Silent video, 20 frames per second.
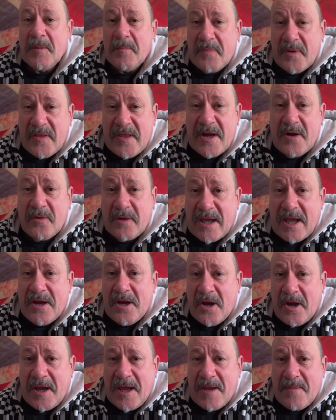But there again,
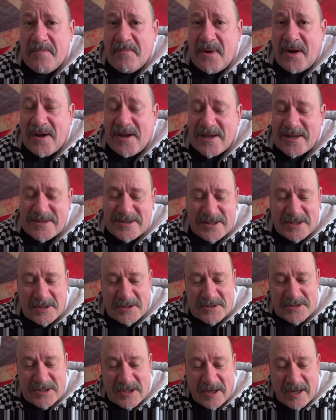I am biased,
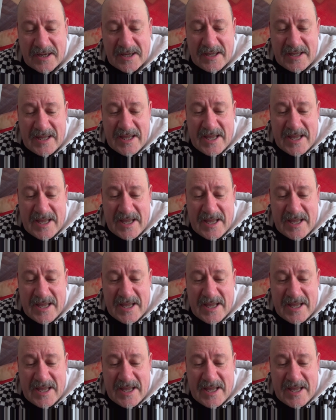aren't I?